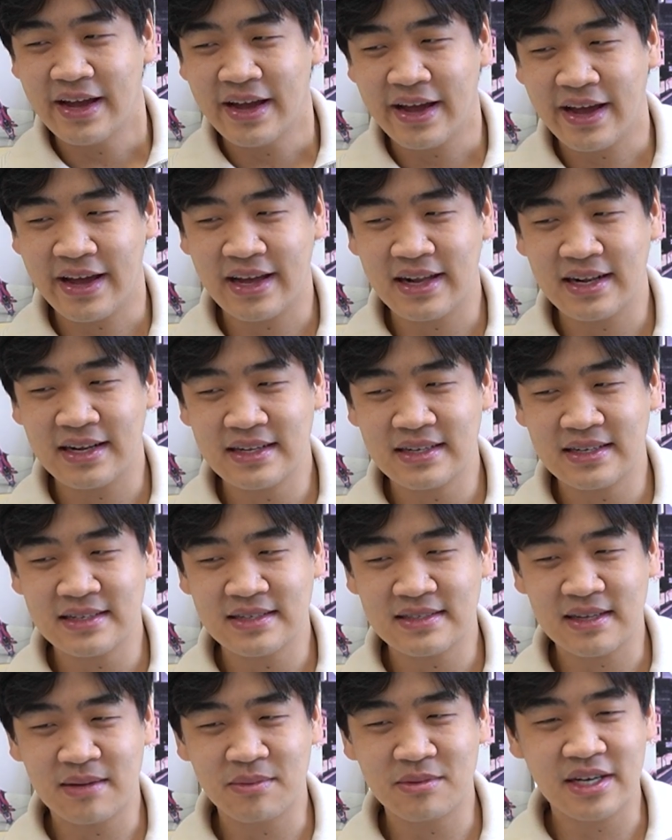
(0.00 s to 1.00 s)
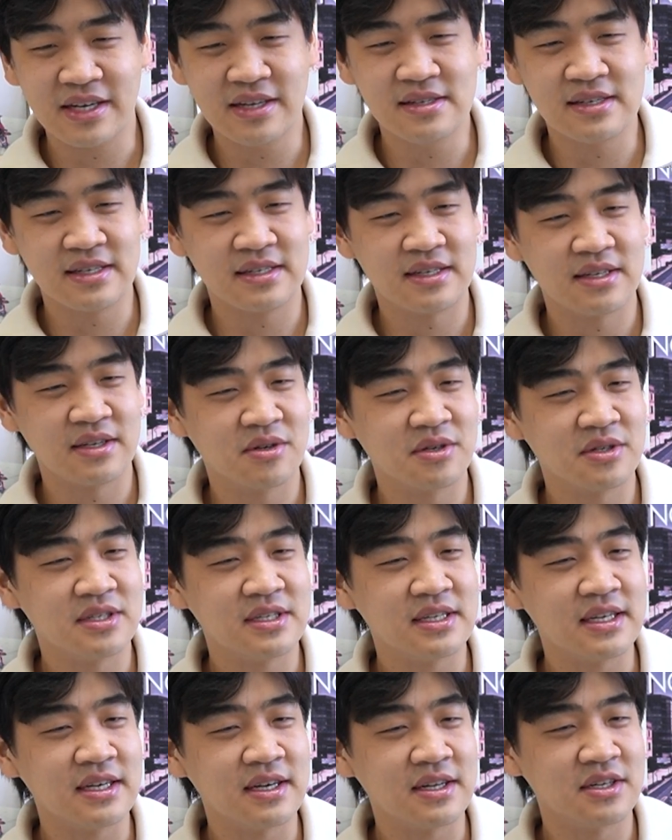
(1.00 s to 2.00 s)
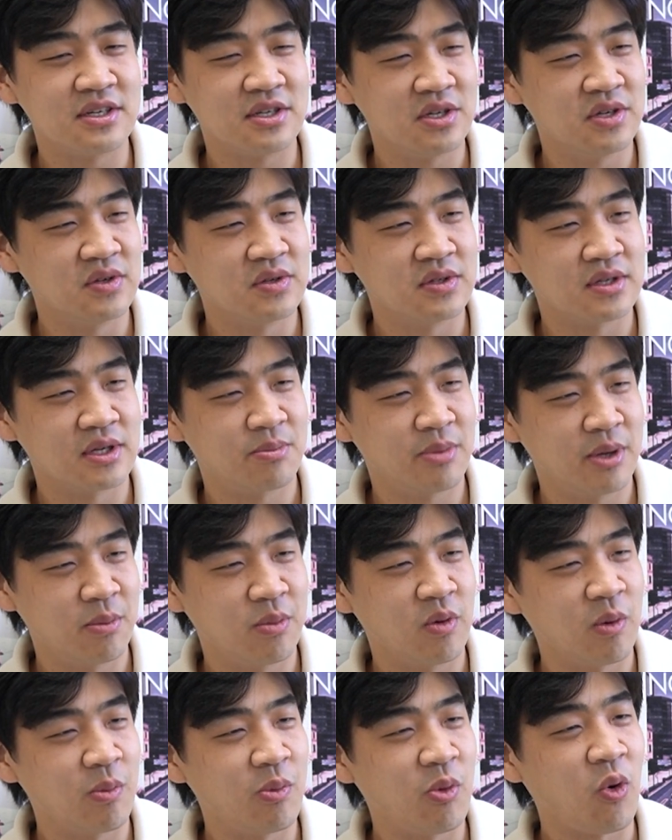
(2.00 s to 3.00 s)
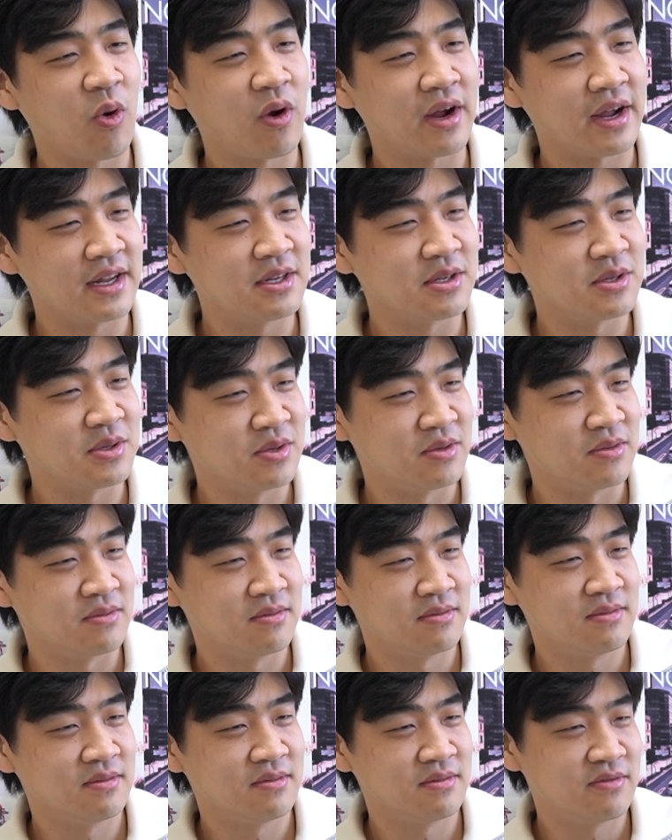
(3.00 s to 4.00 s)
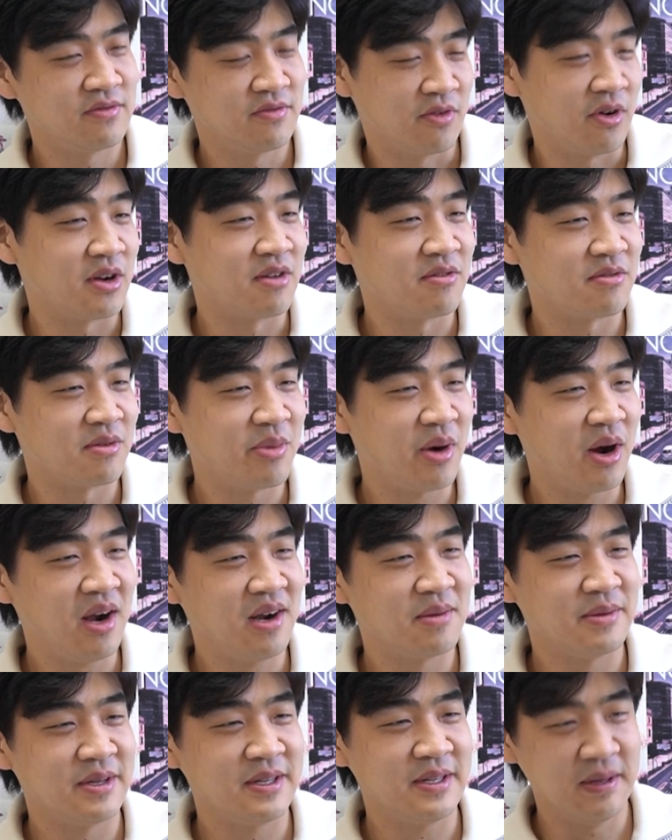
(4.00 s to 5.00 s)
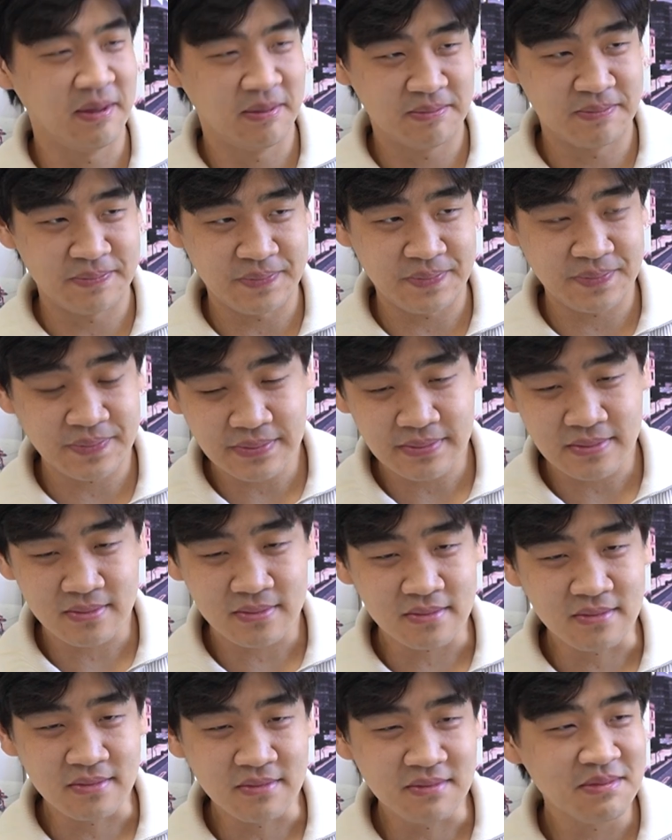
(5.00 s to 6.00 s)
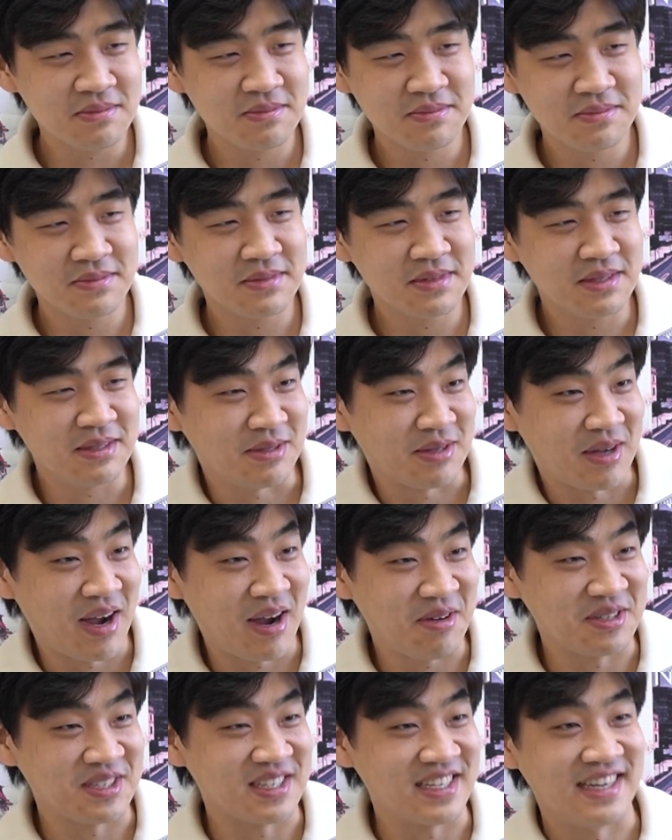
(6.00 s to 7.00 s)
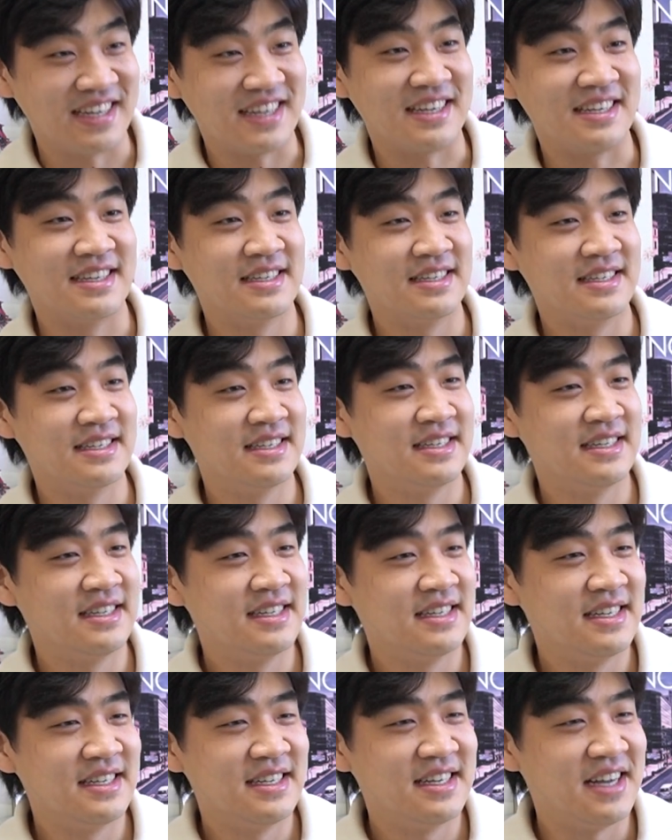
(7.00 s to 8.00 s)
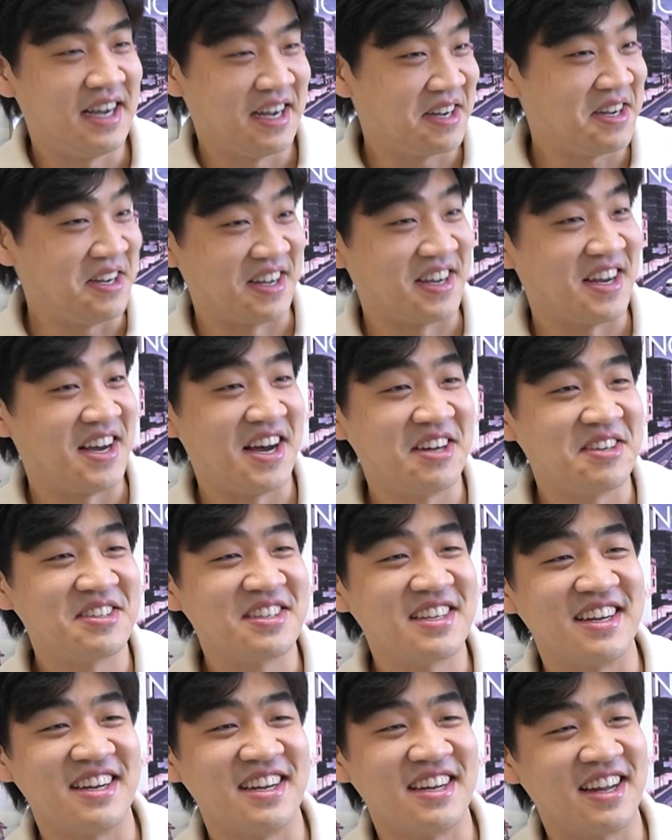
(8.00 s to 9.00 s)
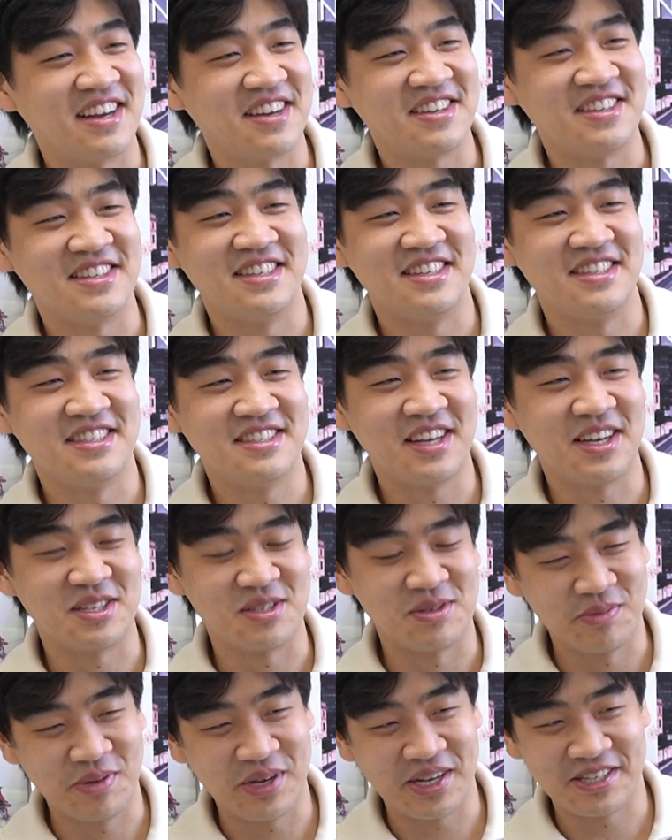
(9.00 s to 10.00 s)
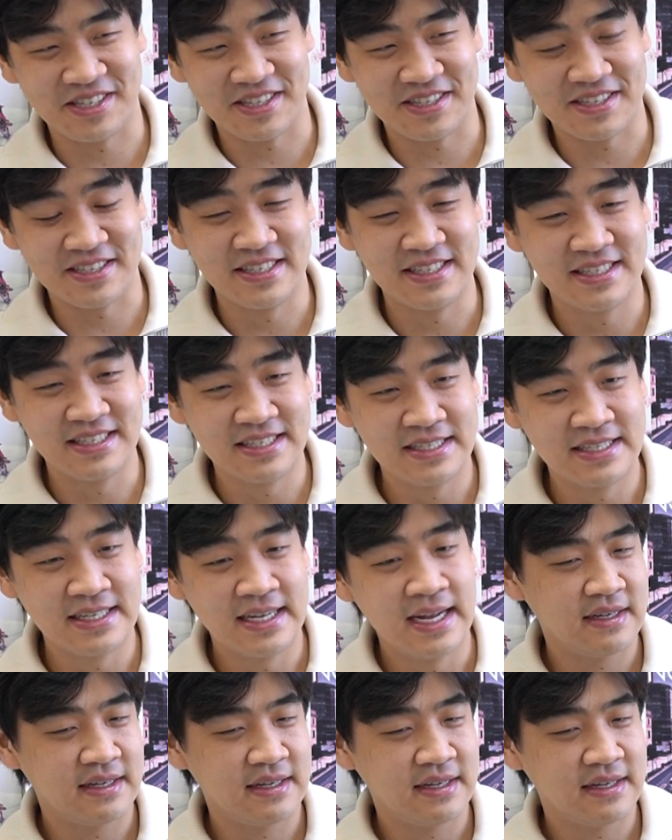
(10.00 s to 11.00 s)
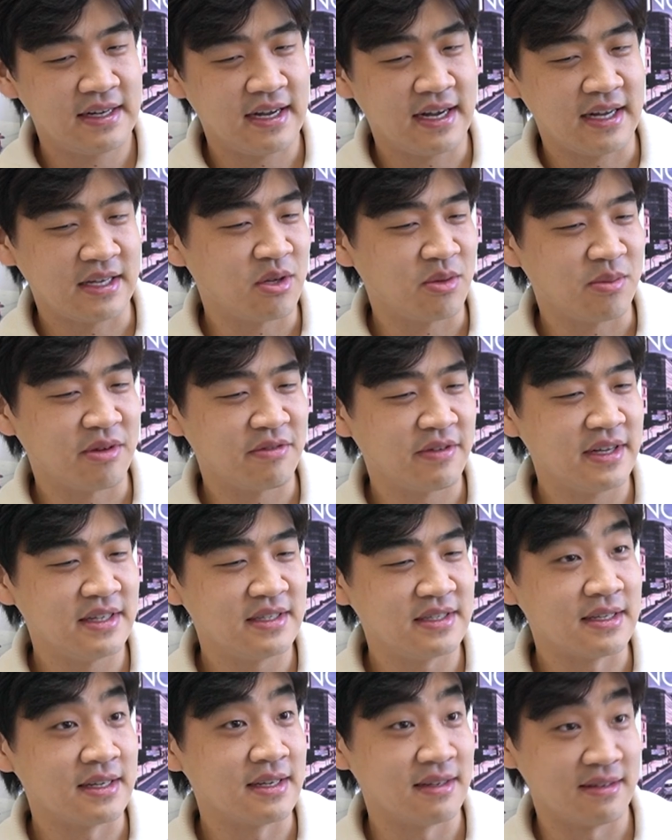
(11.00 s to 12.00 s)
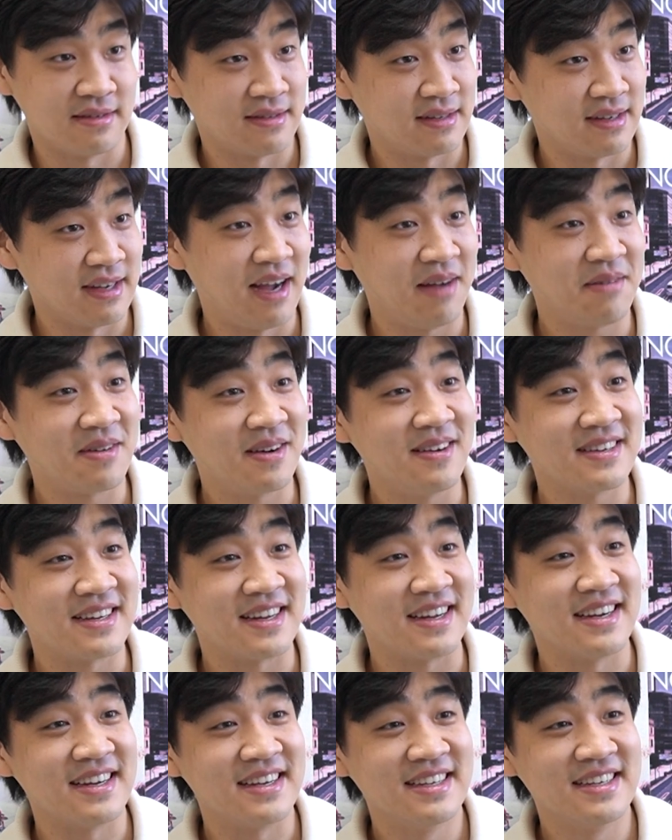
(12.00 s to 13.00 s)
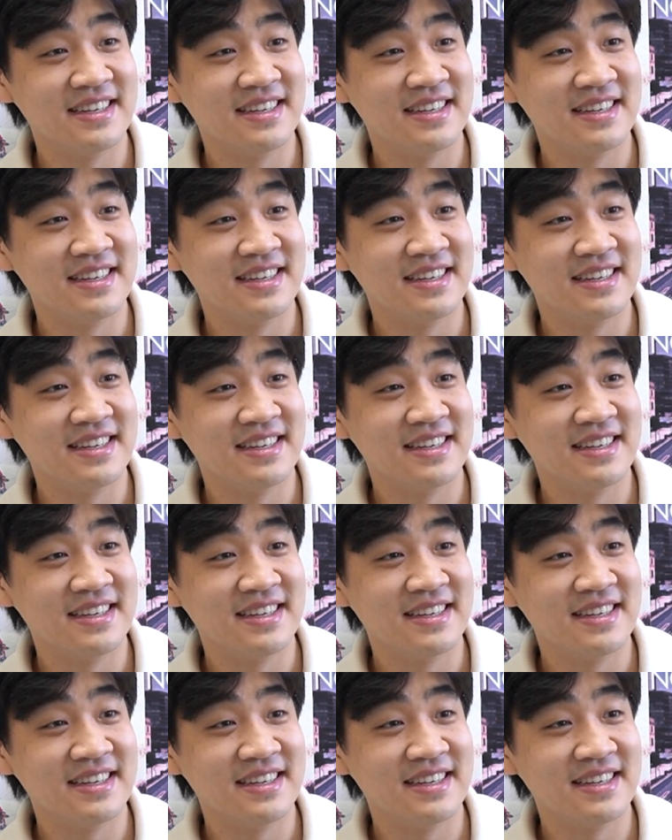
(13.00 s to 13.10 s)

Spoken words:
And simultaneously you could see on the news that people were pouring into front of the parliament. So I was like, I gotta go out there and I gotta take some pictures. I told my friends, I'm going there.